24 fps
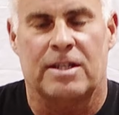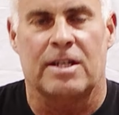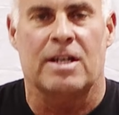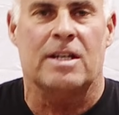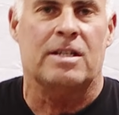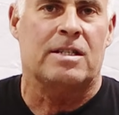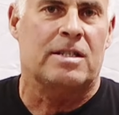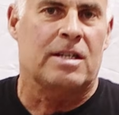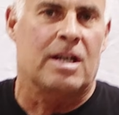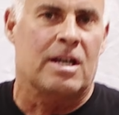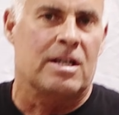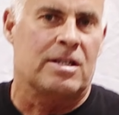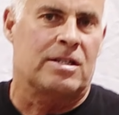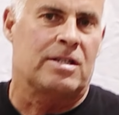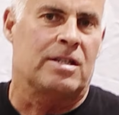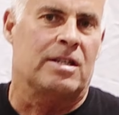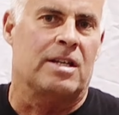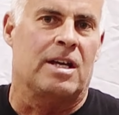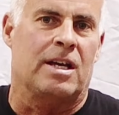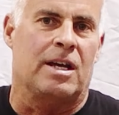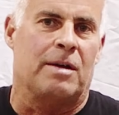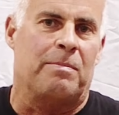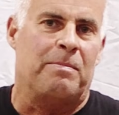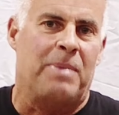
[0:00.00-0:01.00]
this as
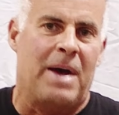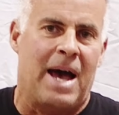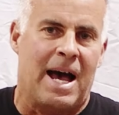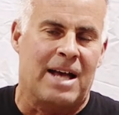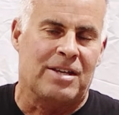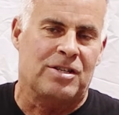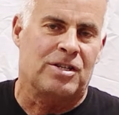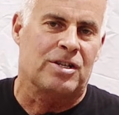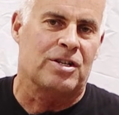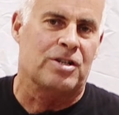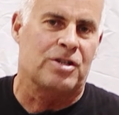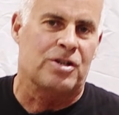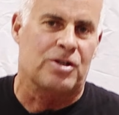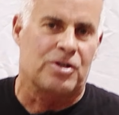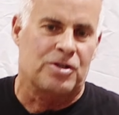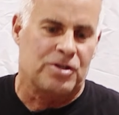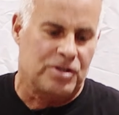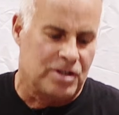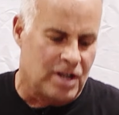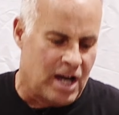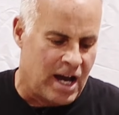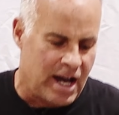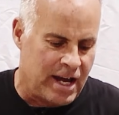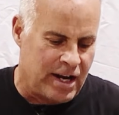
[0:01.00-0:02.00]
the passenger
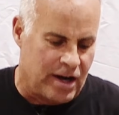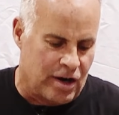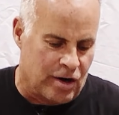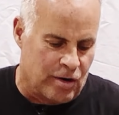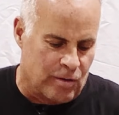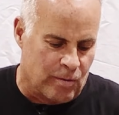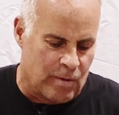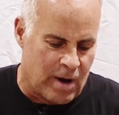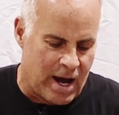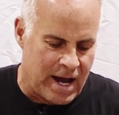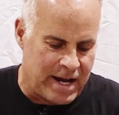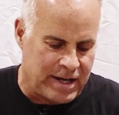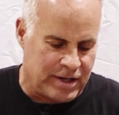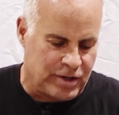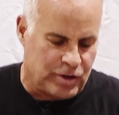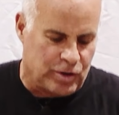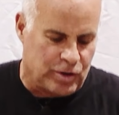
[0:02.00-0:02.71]
side, our right